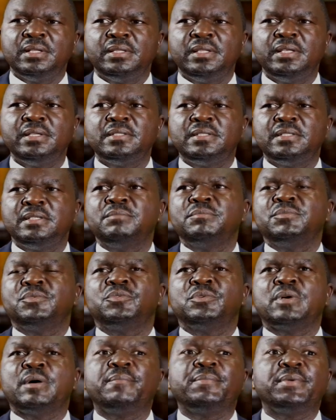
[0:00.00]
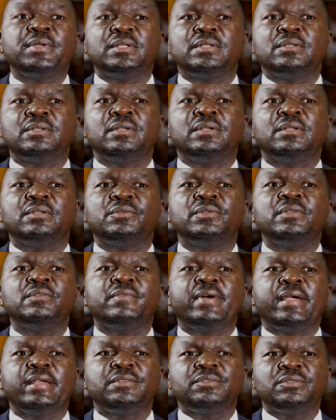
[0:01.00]
they seem to
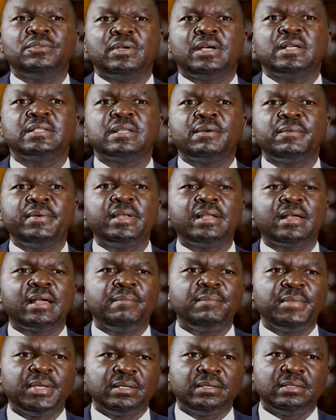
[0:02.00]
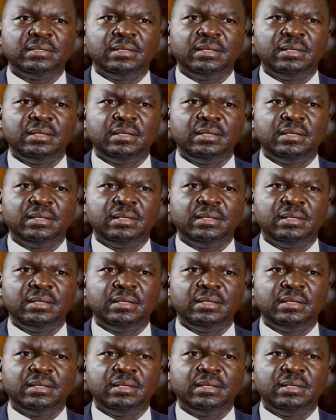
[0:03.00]
invite you as a welcoming